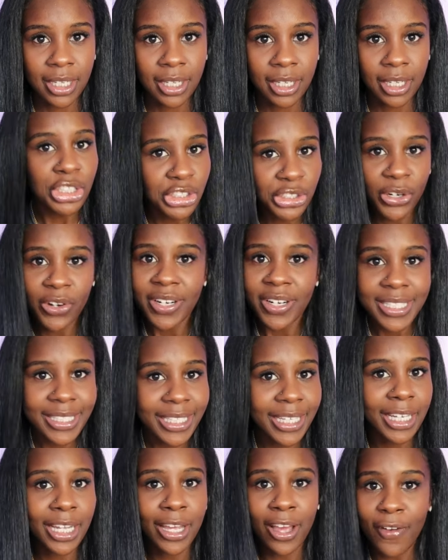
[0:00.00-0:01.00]

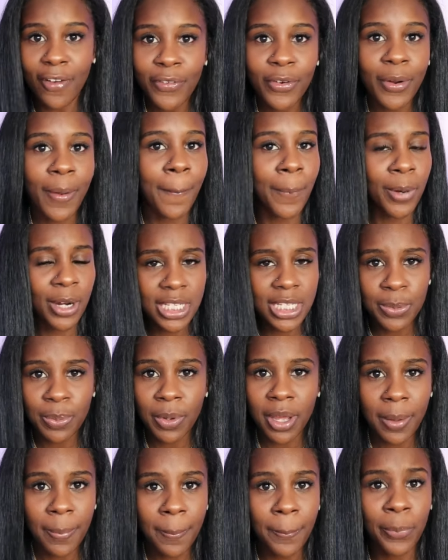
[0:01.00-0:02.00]
Insurance can cover a breast
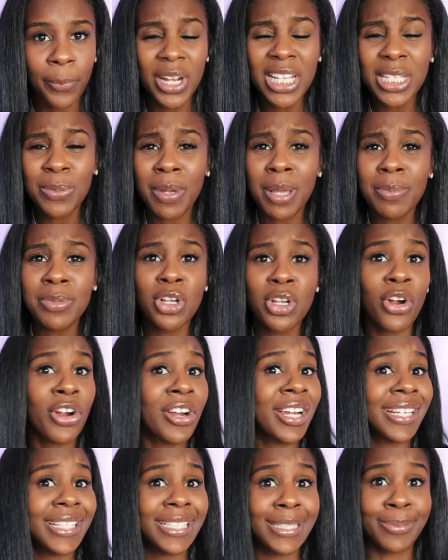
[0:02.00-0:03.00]
pump. Breast pumps
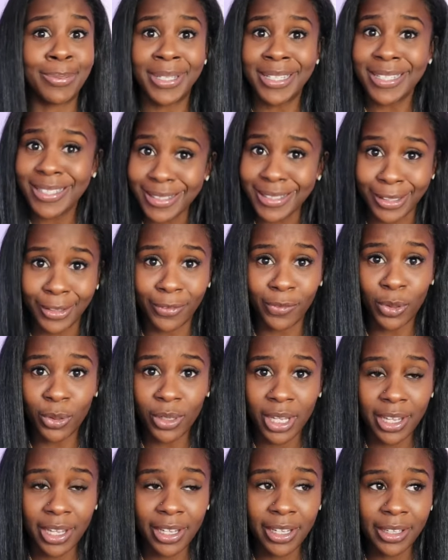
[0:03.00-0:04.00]
are expensive,
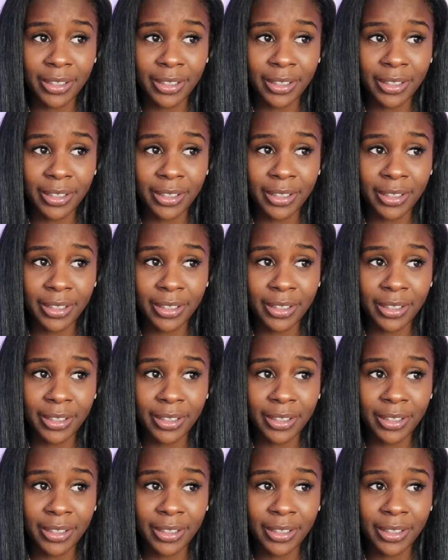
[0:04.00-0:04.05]
okay?